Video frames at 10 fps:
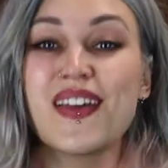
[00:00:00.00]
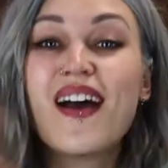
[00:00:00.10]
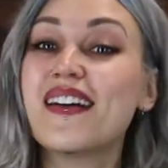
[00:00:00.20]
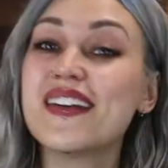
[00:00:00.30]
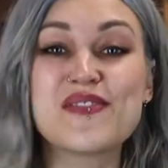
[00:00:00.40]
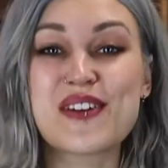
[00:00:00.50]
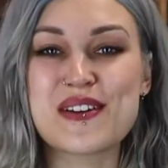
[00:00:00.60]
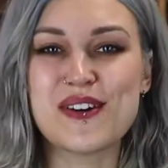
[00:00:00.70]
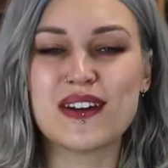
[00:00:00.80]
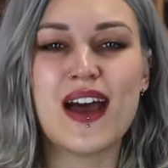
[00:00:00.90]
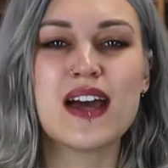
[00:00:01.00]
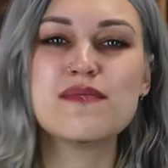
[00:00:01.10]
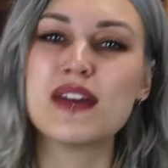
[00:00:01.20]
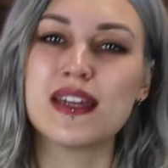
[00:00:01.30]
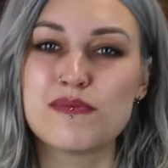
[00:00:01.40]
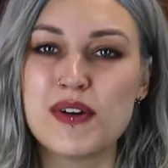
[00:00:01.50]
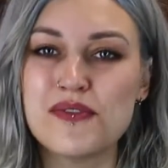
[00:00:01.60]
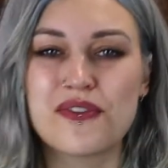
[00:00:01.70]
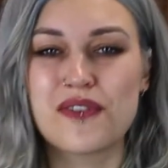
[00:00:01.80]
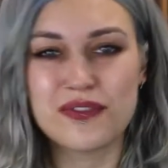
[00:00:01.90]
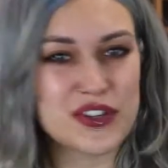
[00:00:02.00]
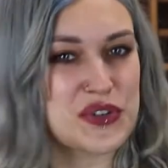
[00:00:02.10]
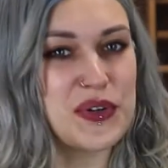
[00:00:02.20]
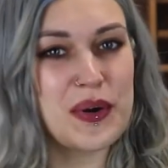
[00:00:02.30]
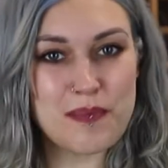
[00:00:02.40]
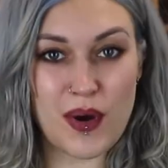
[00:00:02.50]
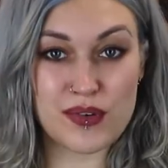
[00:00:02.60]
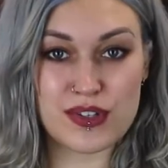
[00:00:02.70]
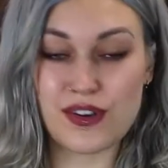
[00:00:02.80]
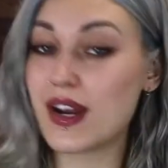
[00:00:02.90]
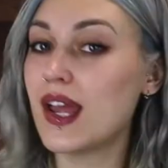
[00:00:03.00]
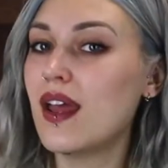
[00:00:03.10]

Hi everyone, I'm Irma from Visual Composer